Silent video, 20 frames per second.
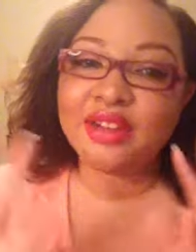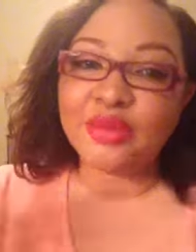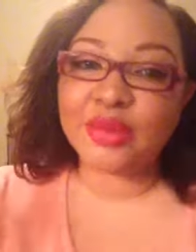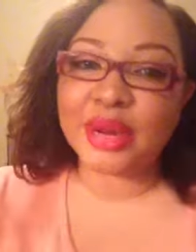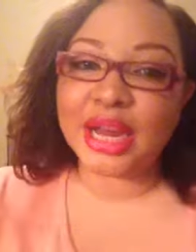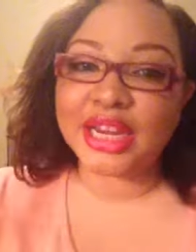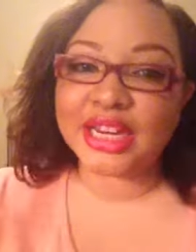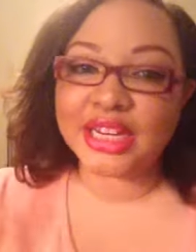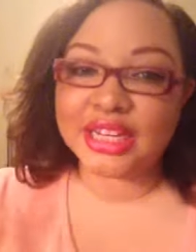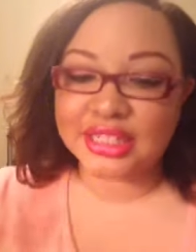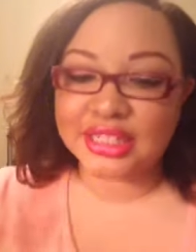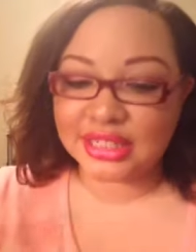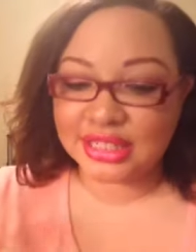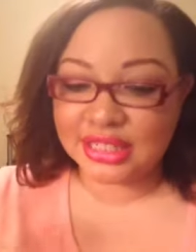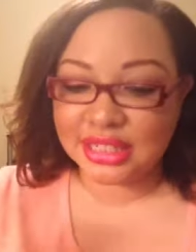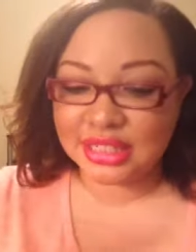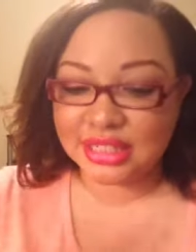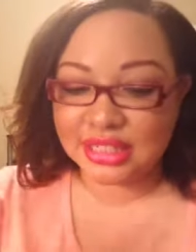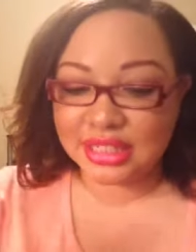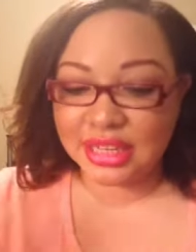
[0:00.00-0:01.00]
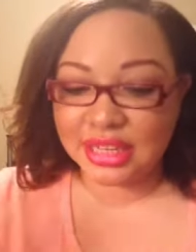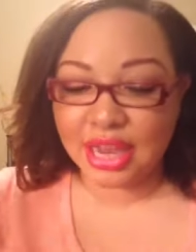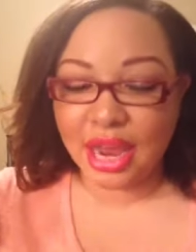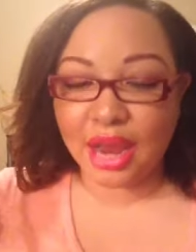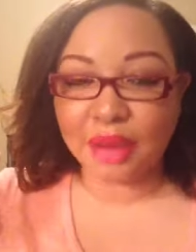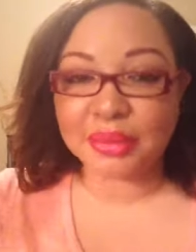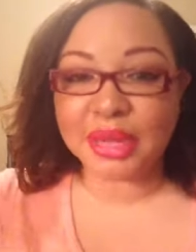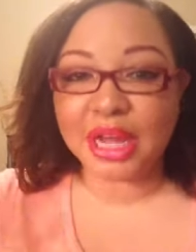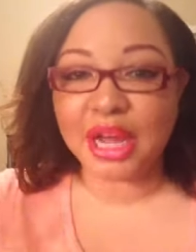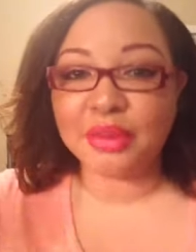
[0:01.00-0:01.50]
everybody, it's Cece.
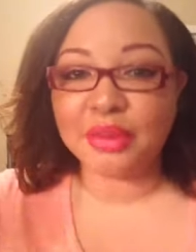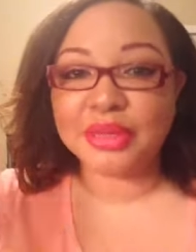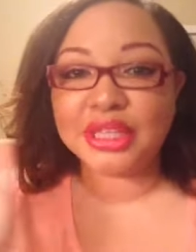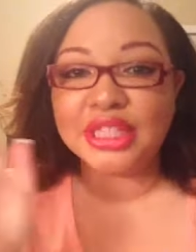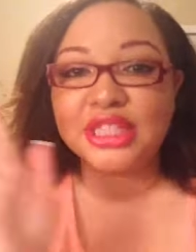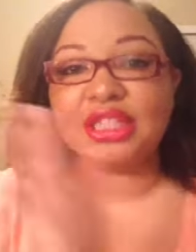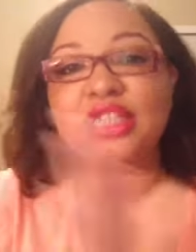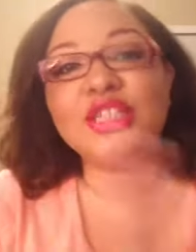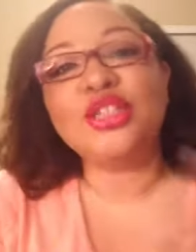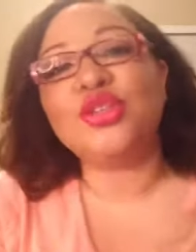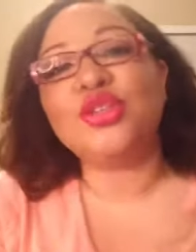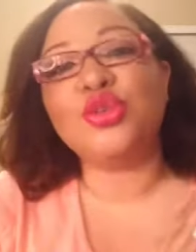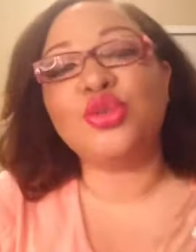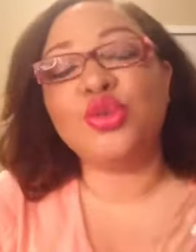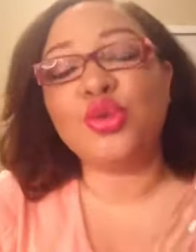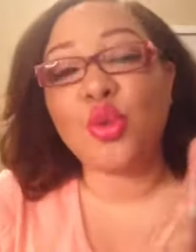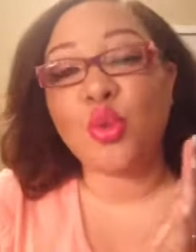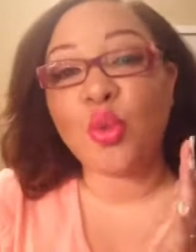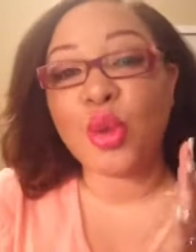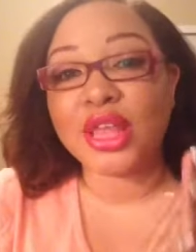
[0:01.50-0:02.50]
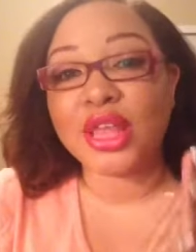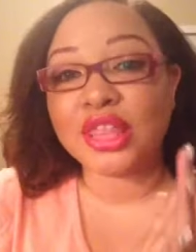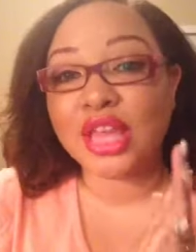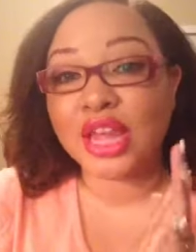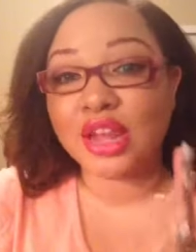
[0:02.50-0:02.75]
I'm coming to you with